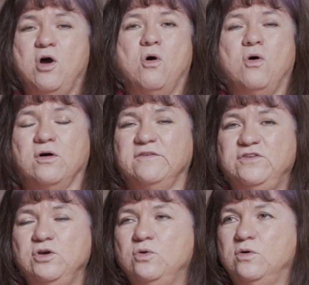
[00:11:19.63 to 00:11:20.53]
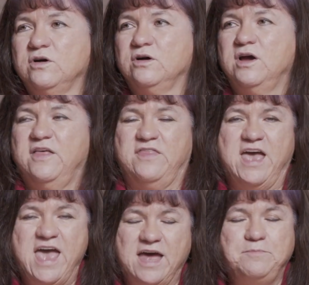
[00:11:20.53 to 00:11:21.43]
or if you were the
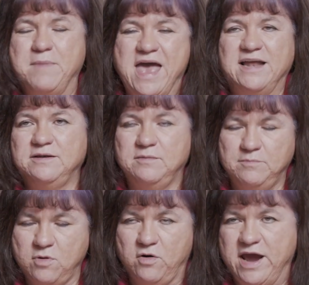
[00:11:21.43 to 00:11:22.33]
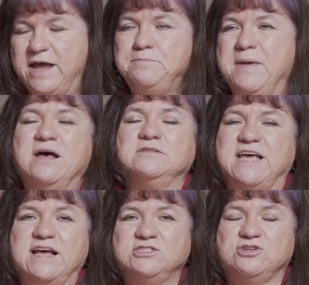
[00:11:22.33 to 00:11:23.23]
head man or head male
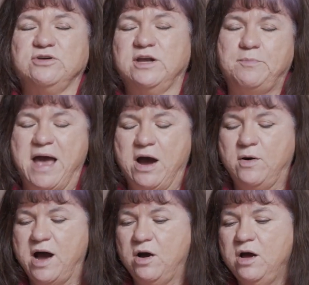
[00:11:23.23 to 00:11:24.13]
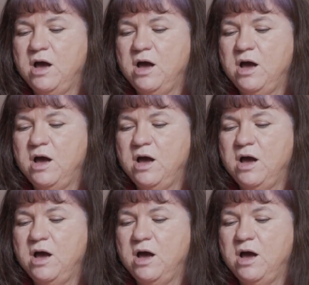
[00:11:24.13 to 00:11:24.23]
dancer at a powwow,